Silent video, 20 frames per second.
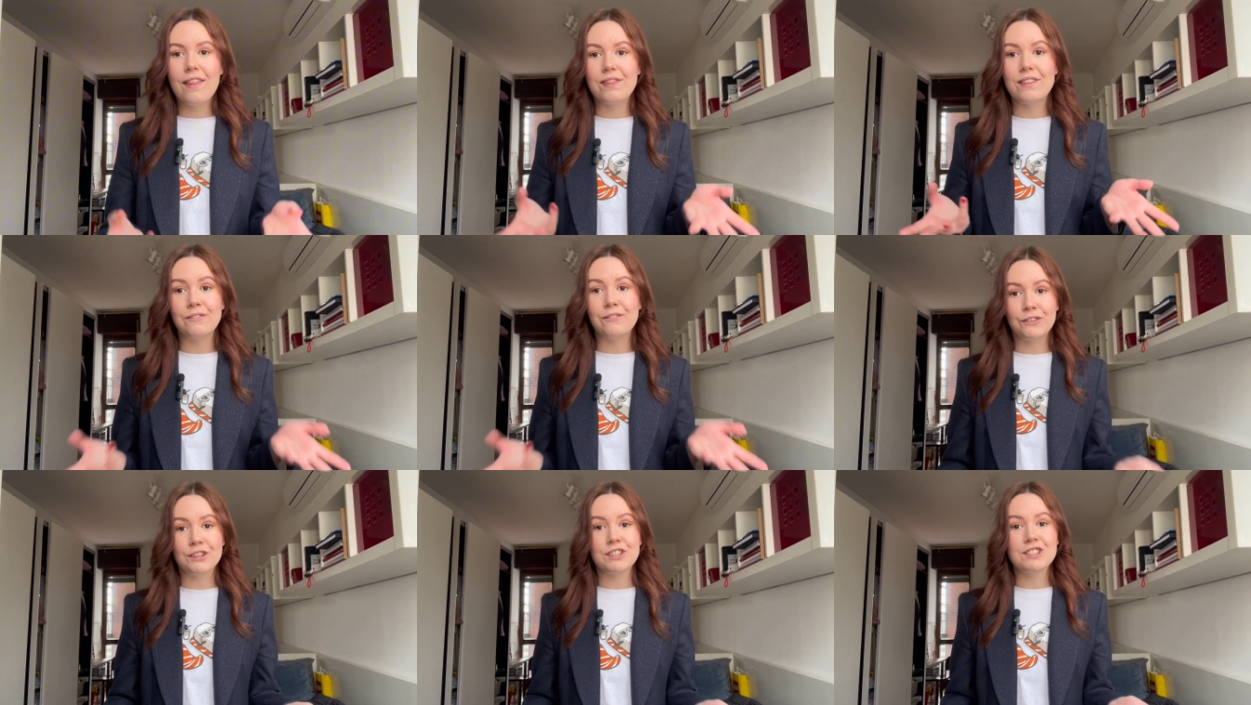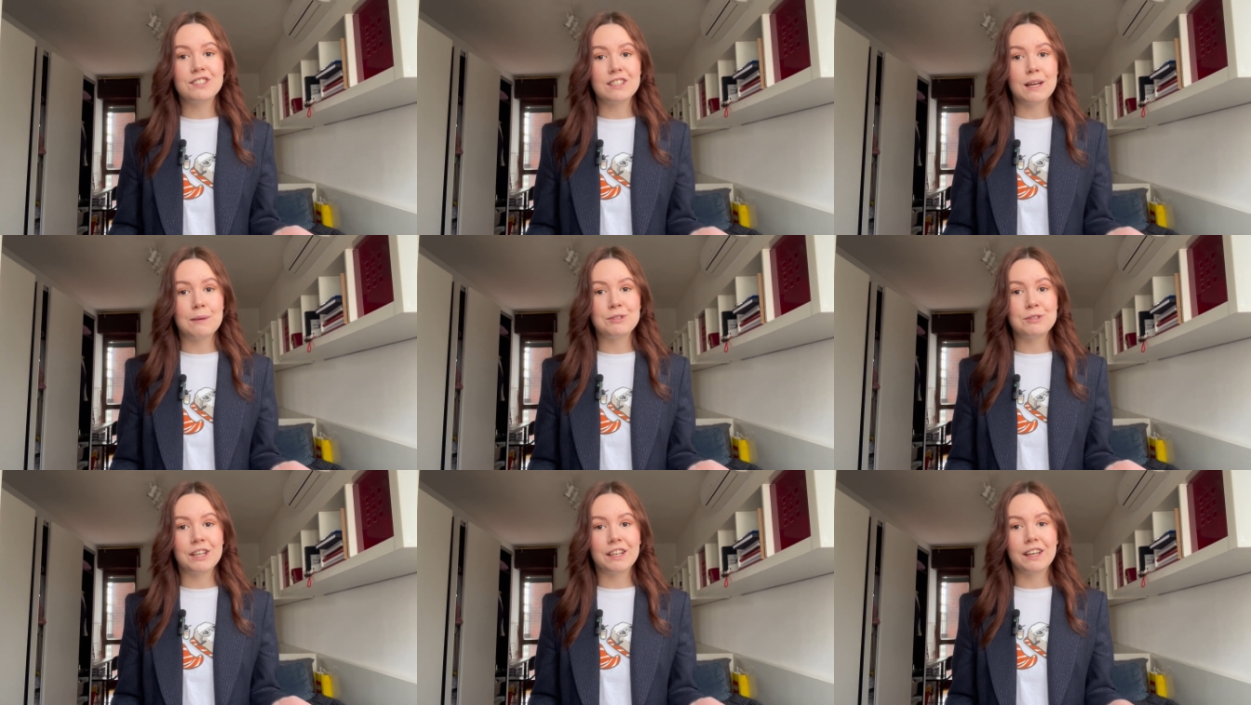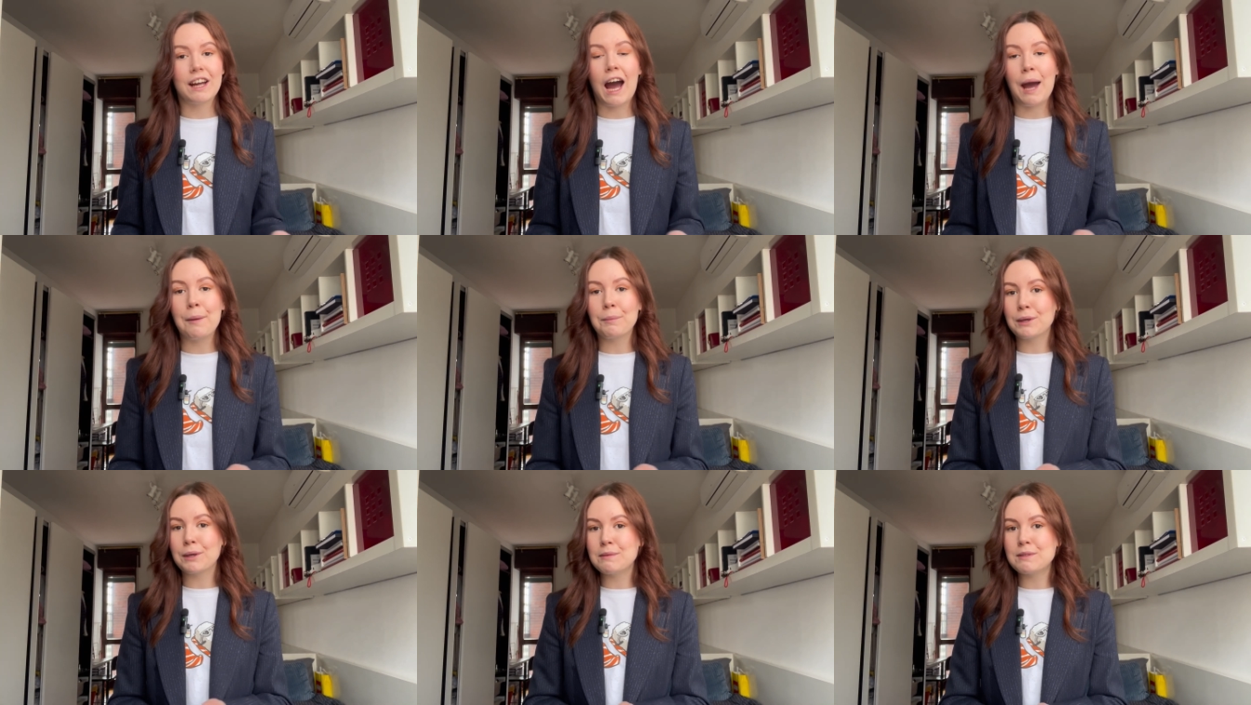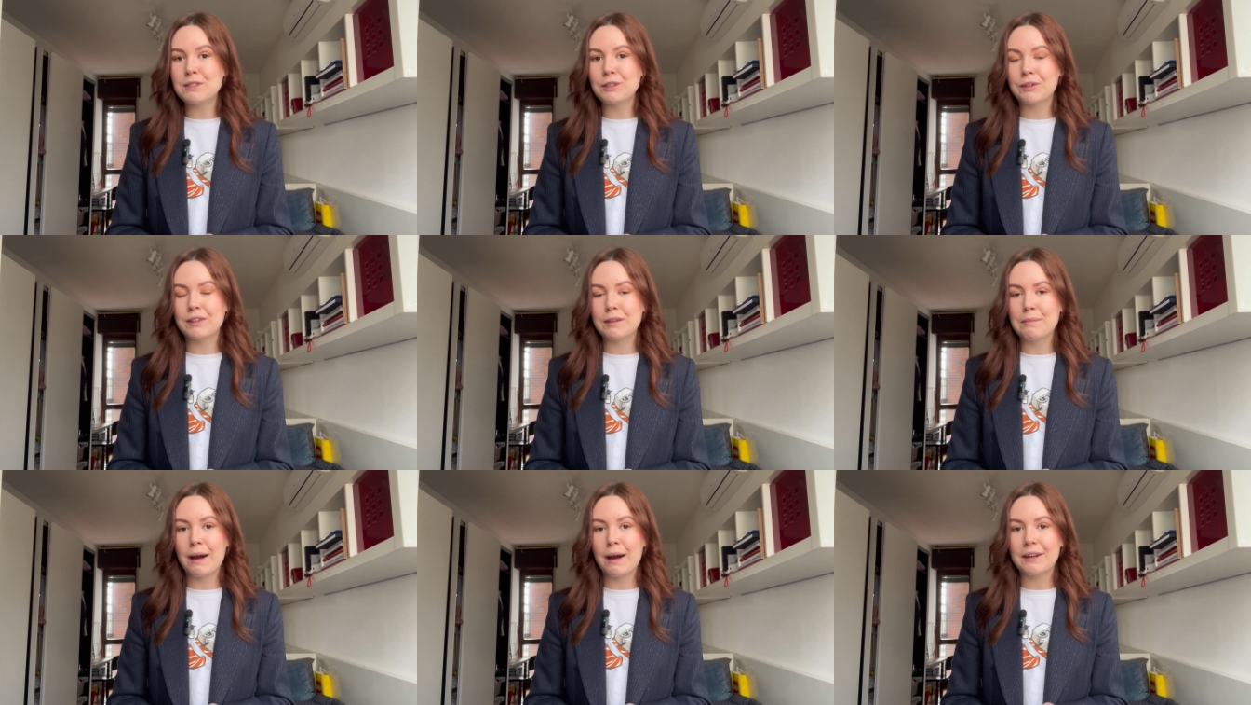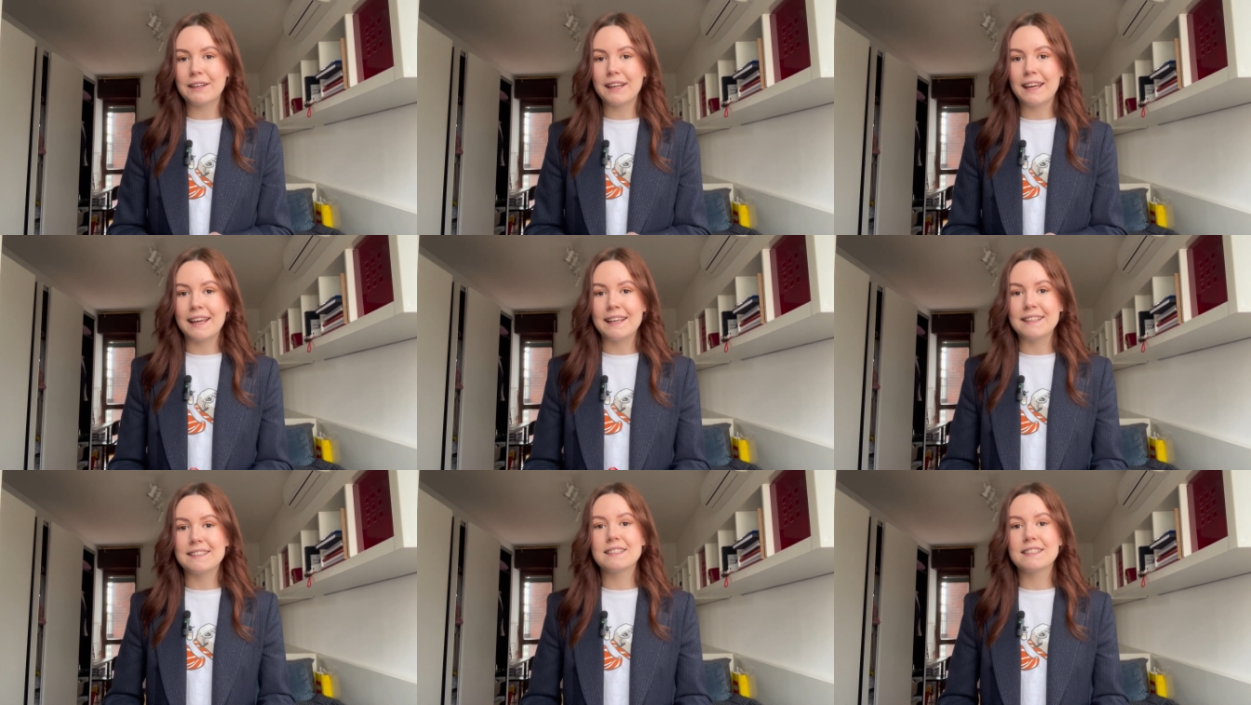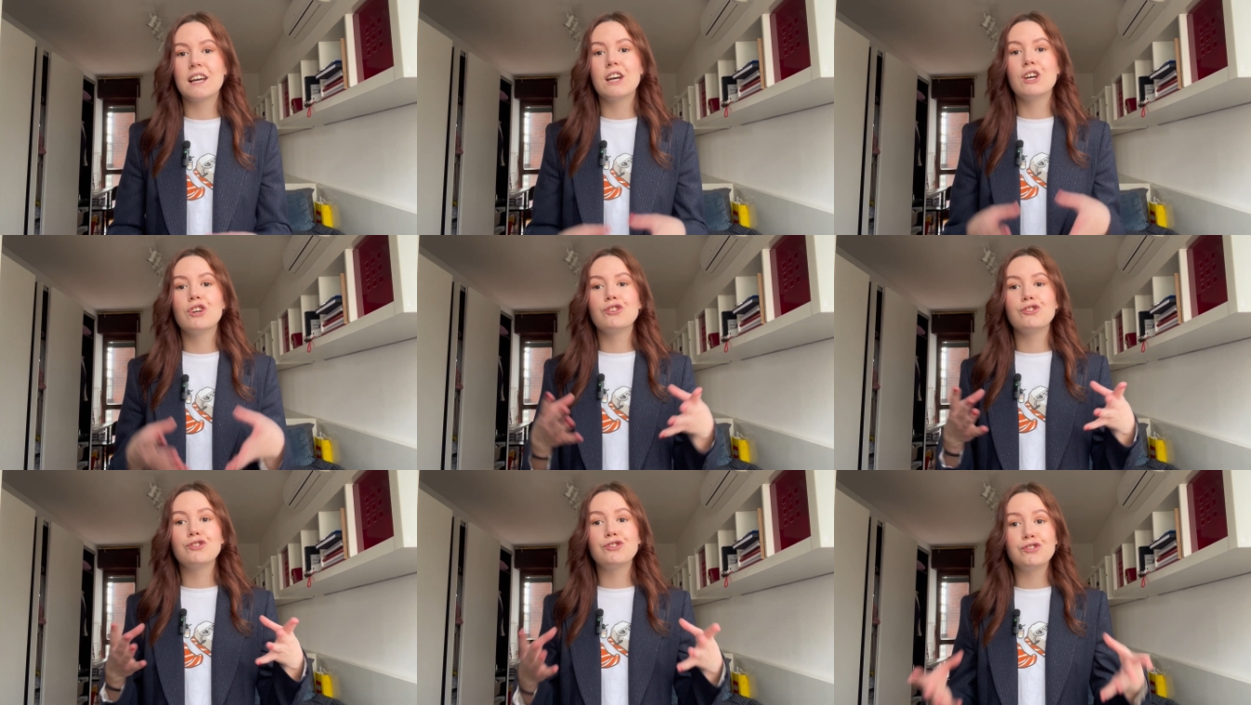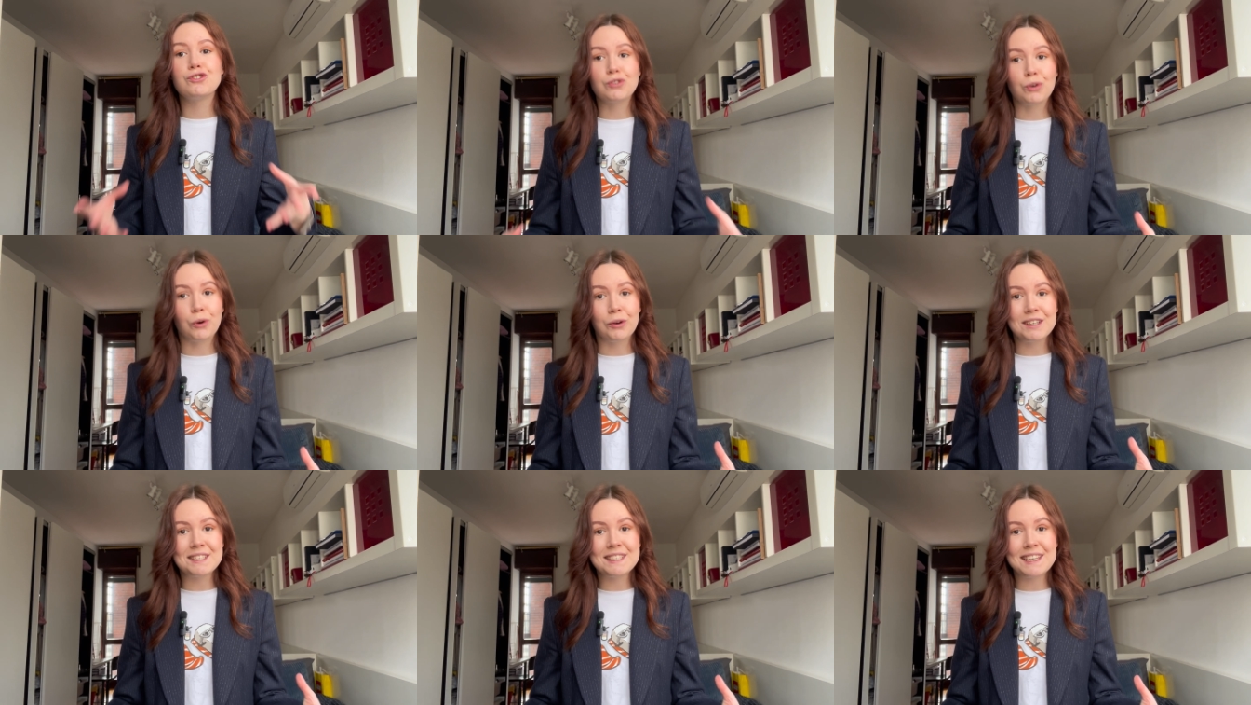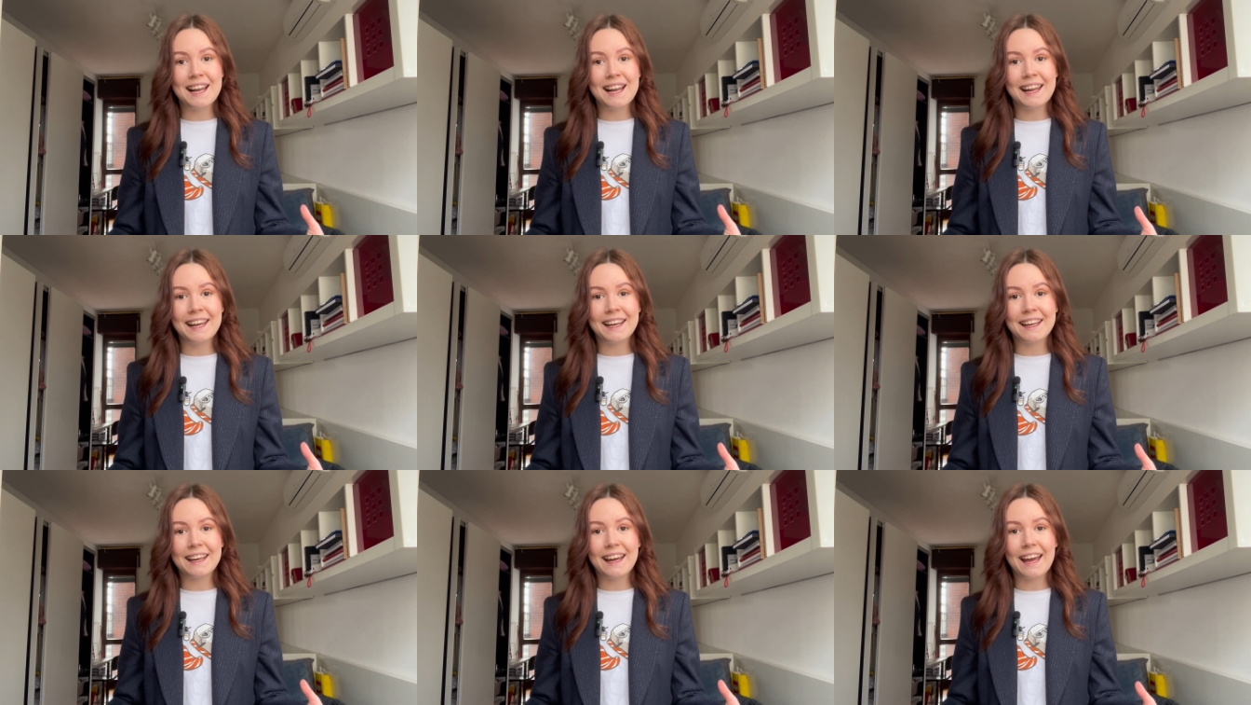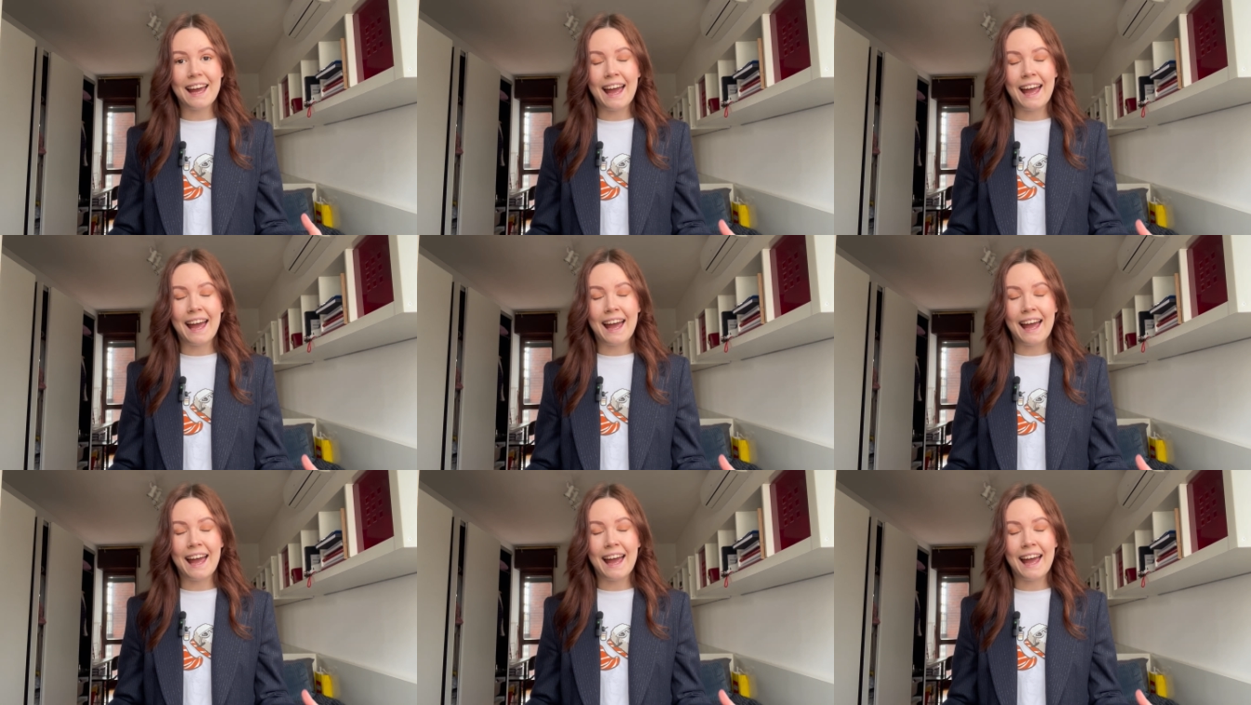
The first subject I'm going to be talking about is storytelling,